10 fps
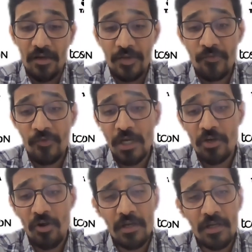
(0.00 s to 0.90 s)
if you
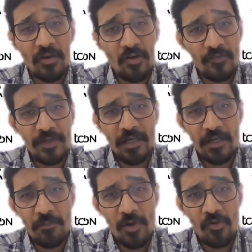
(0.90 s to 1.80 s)
are not
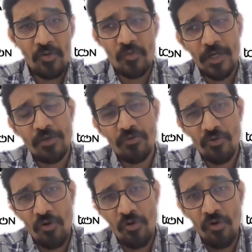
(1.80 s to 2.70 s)
confident about what you
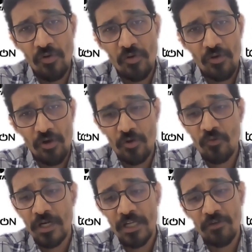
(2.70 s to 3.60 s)
know or
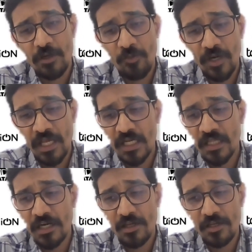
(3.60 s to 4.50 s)
what you are putting in
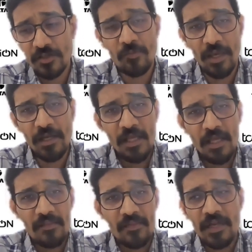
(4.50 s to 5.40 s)
that resume,
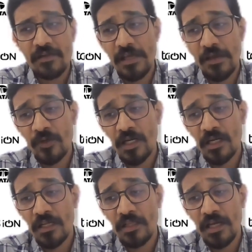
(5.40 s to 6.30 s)
then
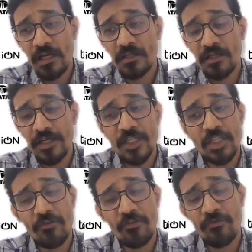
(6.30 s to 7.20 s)
definitely that
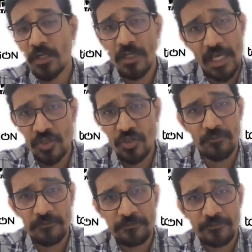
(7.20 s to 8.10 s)
interviewer will catch you,
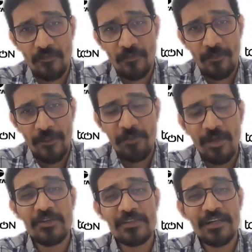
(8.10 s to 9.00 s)

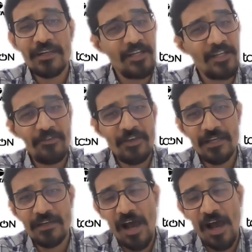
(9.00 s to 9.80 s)
because that interviewer